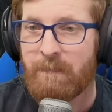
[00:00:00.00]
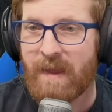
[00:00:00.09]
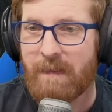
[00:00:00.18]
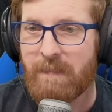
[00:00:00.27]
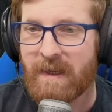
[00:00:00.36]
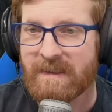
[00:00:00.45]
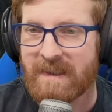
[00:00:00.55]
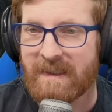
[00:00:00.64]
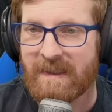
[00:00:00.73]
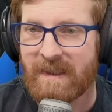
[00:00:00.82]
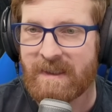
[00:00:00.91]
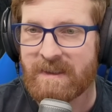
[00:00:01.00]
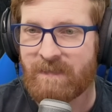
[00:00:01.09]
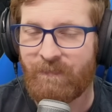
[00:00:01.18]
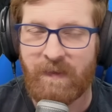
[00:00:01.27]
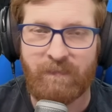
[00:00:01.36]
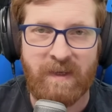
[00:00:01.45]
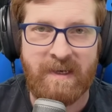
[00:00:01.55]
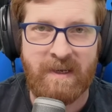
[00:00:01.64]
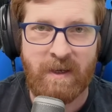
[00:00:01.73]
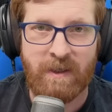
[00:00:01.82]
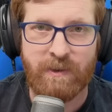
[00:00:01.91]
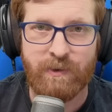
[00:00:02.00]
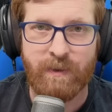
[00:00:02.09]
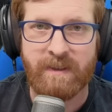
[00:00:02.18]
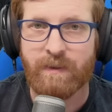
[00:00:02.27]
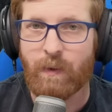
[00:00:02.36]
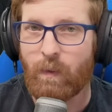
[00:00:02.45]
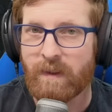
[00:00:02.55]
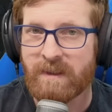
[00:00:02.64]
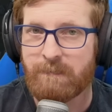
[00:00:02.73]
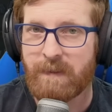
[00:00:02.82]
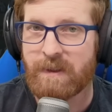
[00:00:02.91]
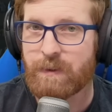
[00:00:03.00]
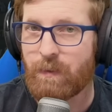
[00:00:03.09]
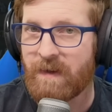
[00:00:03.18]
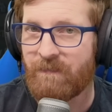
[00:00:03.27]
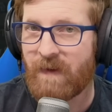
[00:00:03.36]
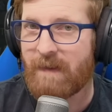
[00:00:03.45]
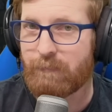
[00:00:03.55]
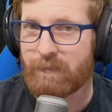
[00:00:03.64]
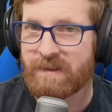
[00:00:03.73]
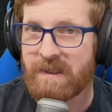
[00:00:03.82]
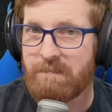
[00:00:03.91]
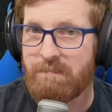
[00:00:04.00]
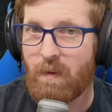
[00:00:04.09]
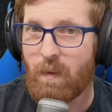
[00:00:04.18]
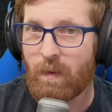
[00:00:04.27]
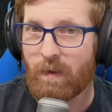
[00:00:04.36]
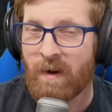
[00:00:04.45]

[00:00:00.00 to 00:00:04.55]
that means that this 1500 is going to be 25% more.